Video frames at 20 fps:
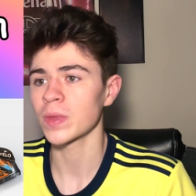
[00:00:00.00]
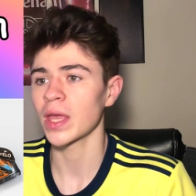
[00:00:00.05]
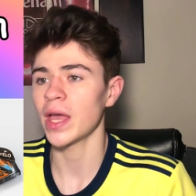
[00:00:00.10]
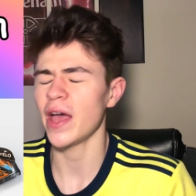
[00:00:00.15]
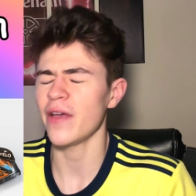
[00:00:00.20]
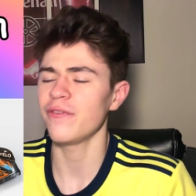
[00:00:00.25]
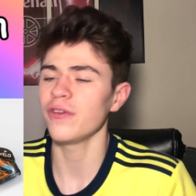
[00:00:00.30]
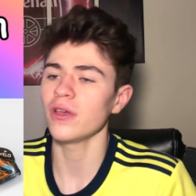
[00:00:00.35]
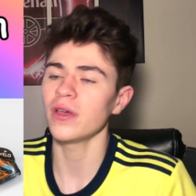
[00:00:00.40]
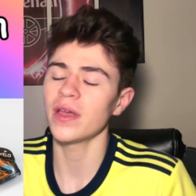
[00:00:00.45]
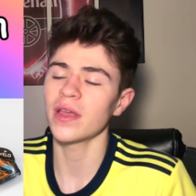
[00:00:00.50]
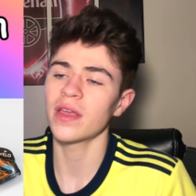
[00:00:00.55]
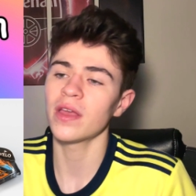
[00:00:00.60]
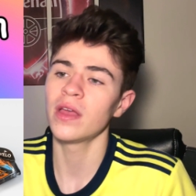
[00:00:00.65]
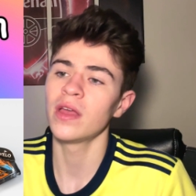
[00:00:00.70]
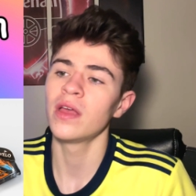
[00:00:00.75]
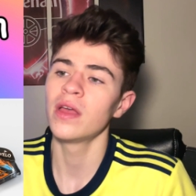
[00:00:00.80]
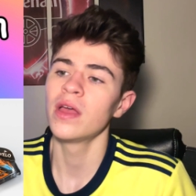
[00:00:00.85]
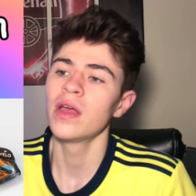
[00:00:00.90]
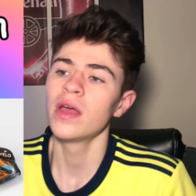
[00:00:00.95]
I feel like
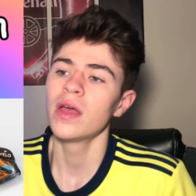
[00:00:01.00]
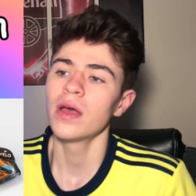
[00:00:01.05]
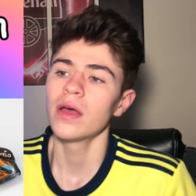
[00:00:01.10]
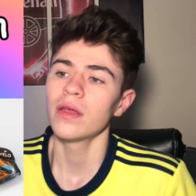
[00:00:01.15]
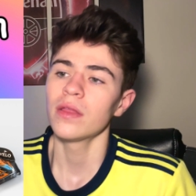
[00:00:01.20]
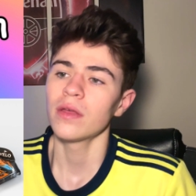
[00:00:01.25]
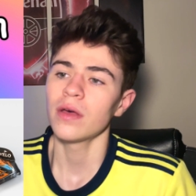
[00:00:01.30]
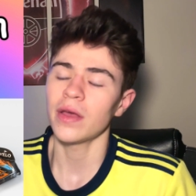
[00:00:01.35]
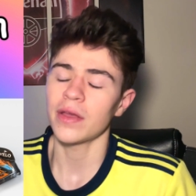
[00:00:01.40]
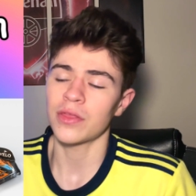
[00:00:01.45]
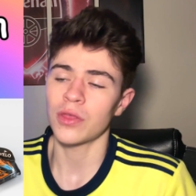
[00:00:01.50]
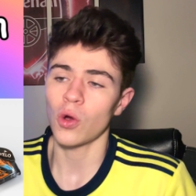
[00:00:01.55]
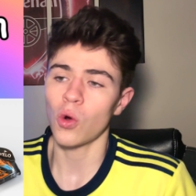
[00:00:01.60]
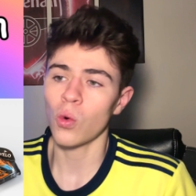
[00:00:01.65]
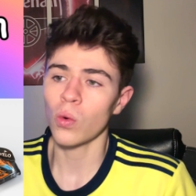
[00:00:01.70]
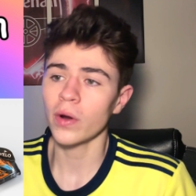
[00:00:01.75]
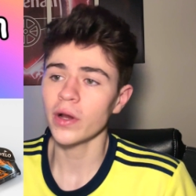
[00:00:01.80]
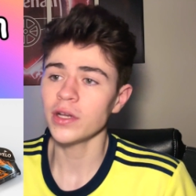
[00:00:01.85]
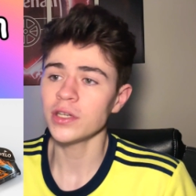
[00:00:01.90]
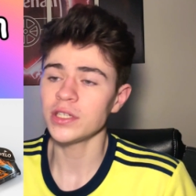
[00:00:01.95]
the
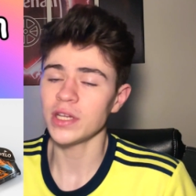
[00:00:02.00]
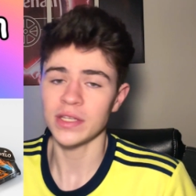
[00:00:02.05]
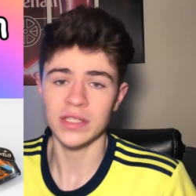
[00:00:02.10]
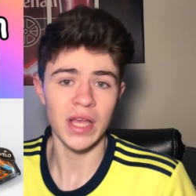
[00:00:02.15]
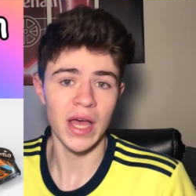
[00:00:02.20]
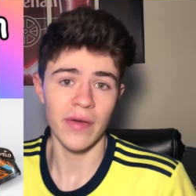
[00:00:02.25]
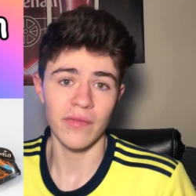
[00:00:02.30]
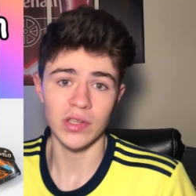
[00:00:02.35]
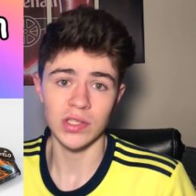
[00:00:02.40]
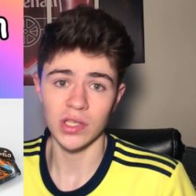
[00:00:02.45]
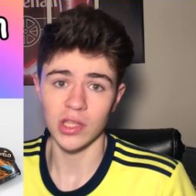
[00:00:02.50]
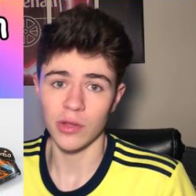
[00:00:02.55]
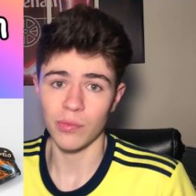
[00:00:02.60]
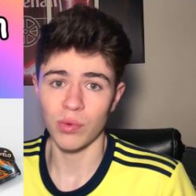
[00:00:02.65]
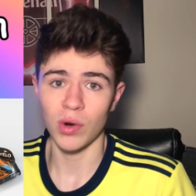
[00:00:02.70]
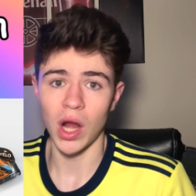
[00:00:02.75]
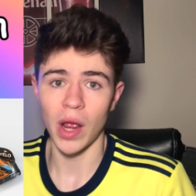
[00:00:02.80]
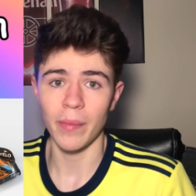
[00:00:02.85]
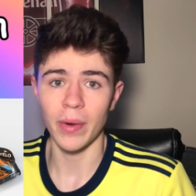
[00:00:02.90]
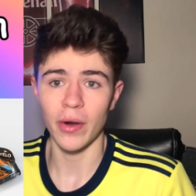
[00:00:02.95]
orange is obviously the
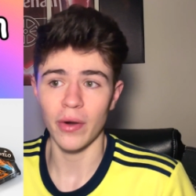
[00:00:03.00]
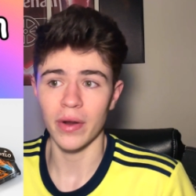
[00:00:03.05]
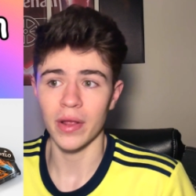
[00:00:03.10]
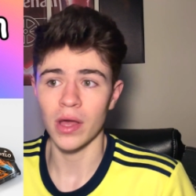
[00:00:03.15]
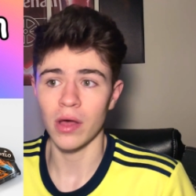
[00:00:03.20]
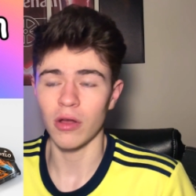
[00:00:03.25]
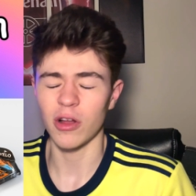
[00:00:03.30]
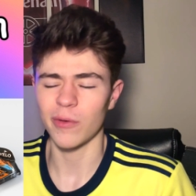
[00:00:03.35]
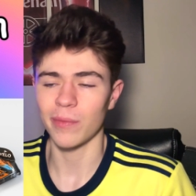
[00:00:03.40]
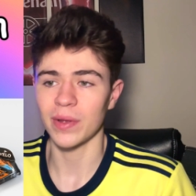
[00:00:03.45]
primary color,